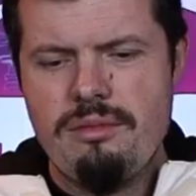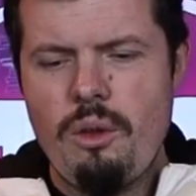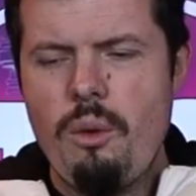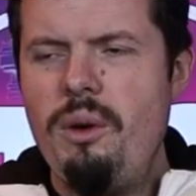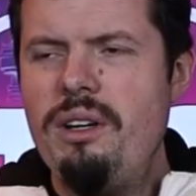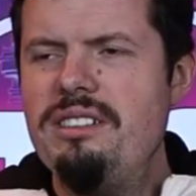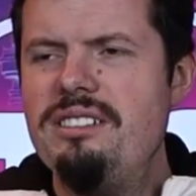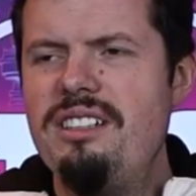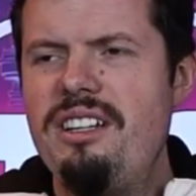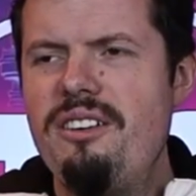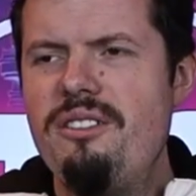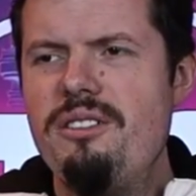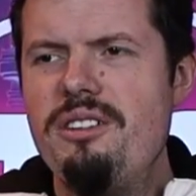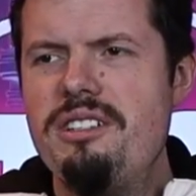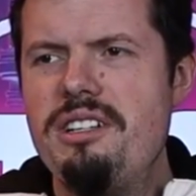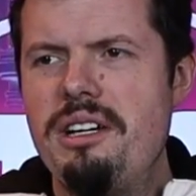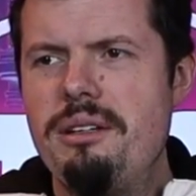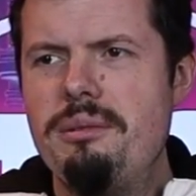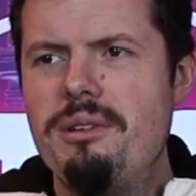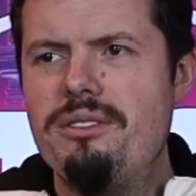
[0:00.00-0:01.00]
Why is it every
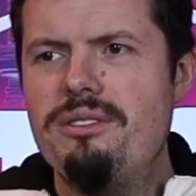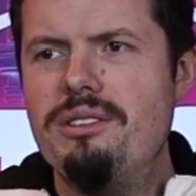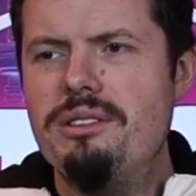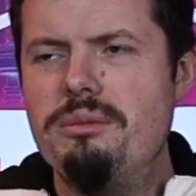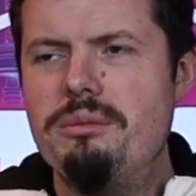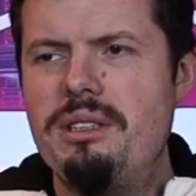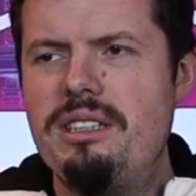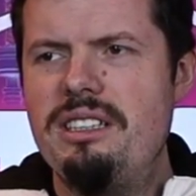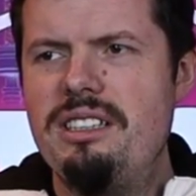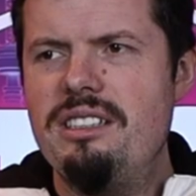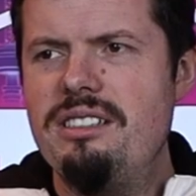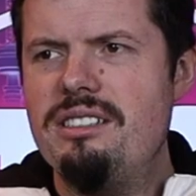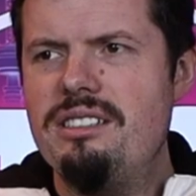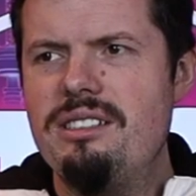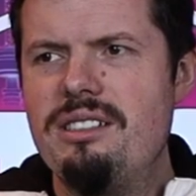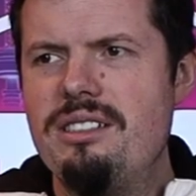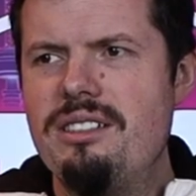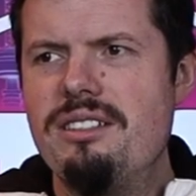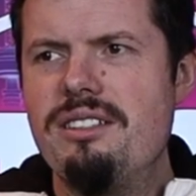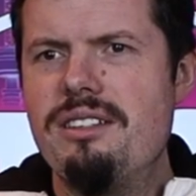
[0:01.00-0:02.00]
time I film that
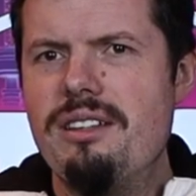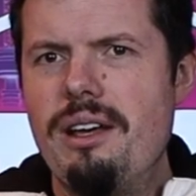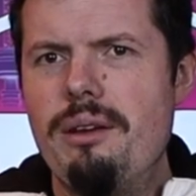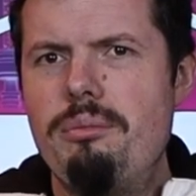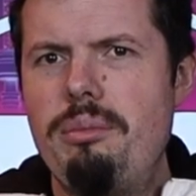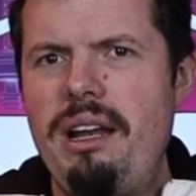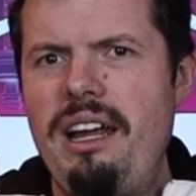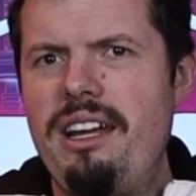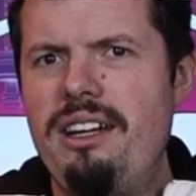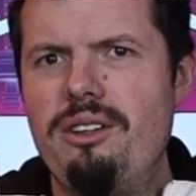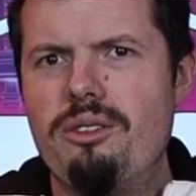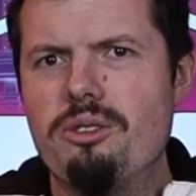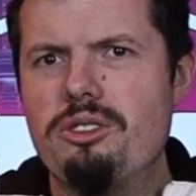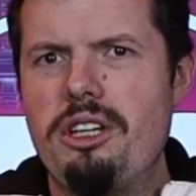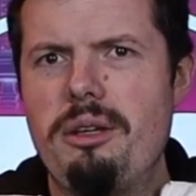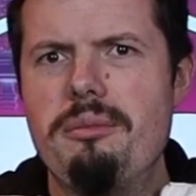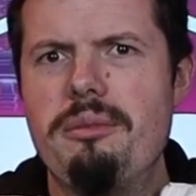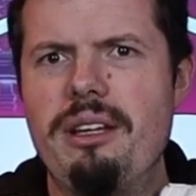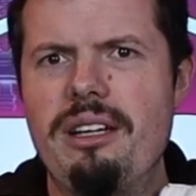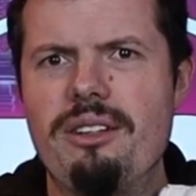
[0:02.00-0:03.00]
there's a plane or
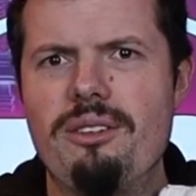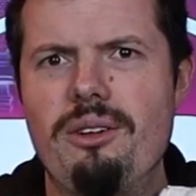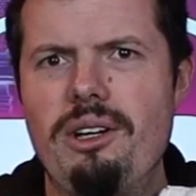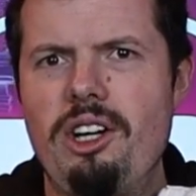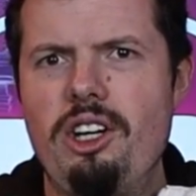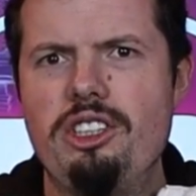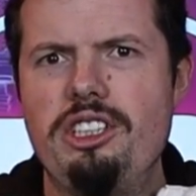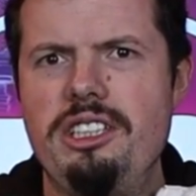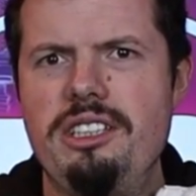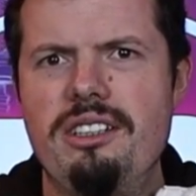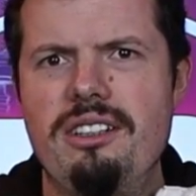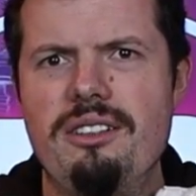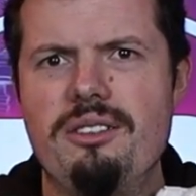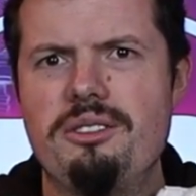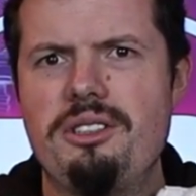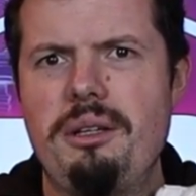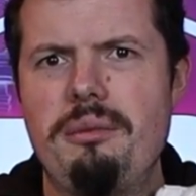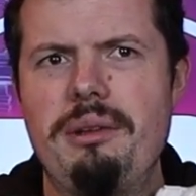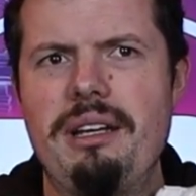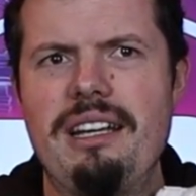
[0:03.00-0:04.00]
something, or Haji Dal
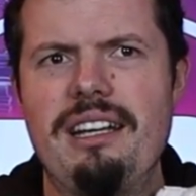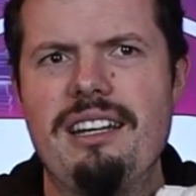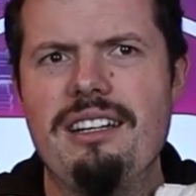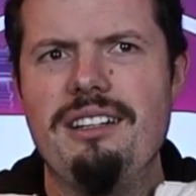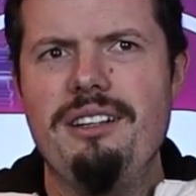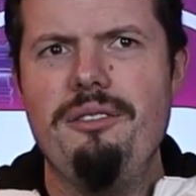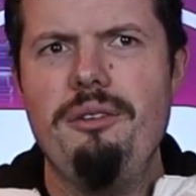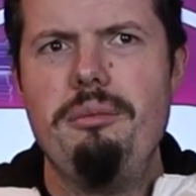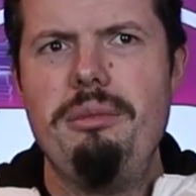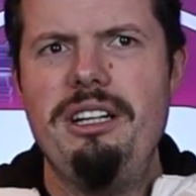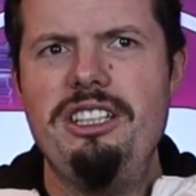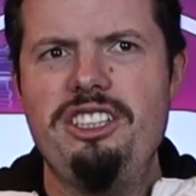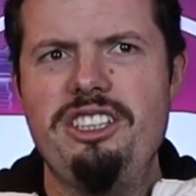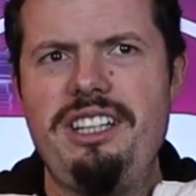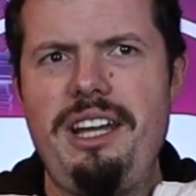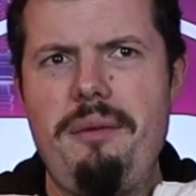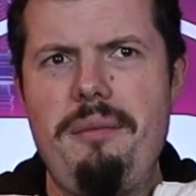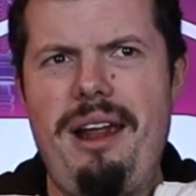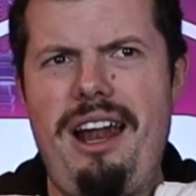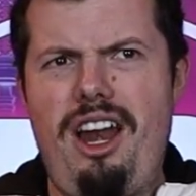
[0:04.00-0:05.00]
or something? Can everybody
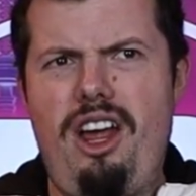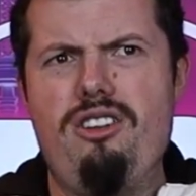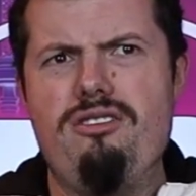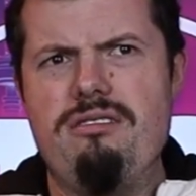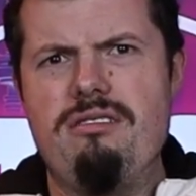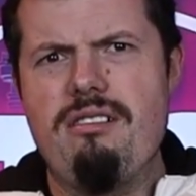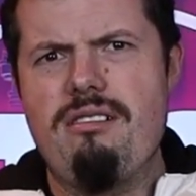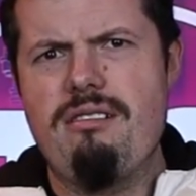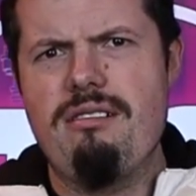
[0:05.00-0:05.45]
just leave me alone?